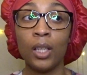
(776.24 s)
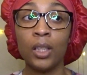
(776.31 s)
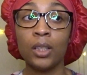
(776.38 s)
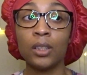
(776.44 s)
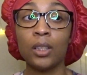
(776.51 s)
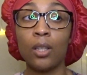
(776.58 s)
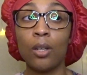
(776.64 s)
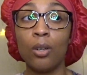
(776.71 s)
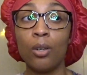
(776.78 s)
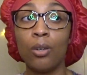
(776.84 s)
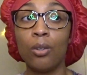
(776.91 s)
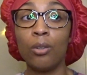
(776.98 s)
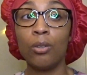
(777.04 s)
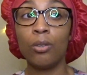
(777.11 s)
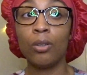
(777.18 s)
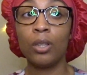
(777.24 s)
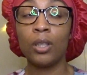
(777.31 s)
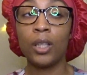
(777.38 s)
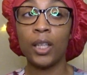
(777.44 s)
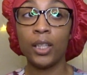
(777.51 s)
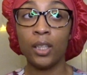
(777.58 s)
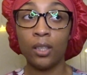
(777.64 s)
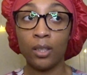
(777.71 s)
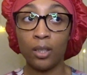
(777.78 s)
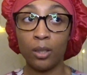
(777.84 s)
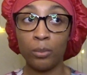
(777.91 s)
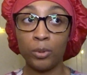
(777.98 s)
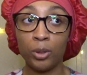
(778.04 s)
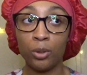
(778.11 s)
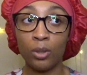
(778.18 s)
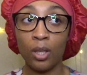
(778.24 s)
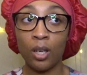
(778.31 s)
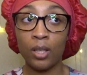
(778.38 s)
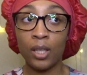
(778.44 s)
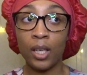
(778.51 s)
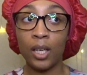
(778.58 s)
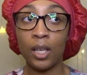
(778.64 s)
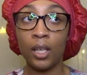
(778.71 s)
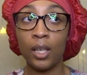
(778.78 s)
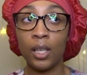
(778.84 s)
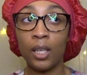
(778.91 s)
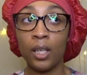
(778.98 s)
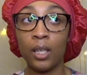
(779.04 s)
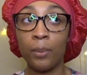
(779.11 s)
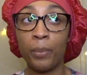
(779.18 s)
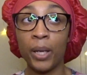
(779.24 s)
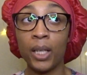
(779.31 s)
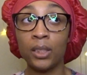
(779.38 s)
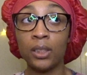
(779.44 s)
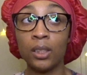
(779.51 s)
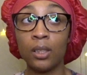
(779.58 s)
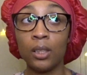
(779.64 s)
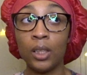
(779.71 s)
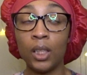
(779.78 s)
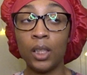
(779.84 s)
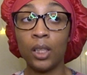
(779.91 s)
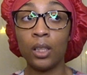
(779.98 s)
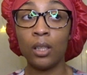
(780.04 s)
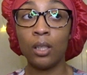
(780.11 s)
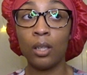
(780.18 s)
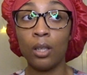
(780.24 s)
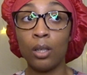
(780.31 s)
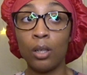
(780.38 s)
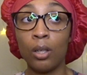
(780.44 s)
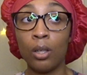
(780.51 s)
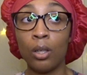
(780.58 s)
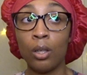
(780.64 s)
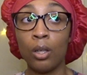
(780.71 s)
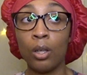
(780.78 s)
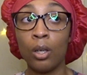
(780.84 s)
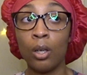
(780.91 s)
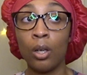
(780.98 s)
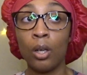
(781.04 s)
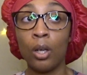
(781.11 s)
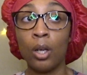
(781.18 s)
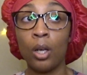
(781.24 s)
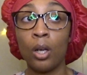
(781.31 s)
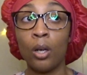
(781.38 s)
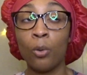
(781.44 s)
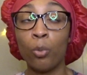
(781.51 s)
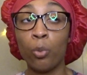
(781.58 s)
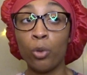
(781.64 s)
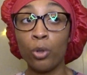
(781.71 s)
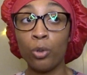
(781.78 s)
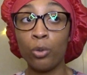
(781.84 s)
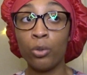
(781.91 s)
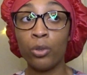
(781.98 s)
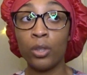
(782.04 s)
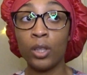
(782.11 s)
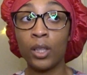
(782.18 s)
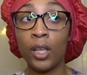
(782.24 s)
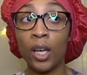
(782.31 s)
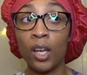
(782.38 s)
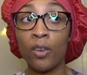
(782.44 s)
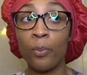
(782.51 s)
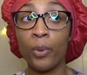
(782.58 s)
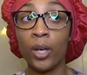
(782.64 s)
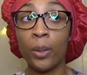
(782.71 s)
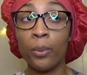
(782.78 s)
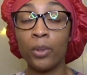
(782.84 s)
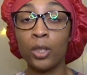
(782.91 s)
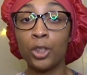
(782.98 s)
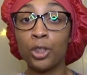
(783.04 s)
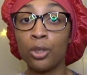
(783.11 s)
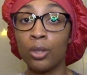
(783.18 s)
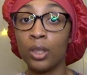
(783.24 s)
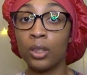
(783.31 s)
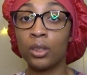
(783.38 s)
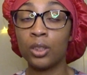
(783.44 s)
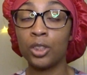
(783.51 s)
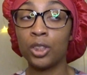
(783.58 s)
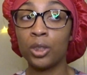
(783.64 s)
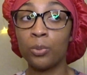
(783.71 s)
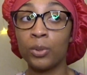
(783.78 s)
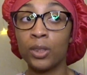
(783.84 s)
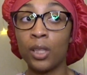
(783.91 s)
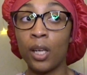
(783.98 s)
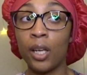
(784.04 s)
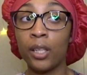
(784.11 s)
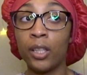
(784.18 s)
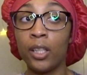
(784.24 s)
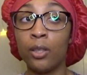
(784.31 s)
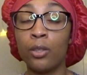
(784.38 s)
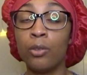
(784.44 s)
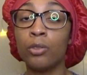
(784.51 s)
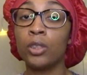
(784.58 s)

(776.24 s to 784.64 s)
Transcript: So they end up doing all that, and basically Ruth gave Barbie the choice. She was like, either you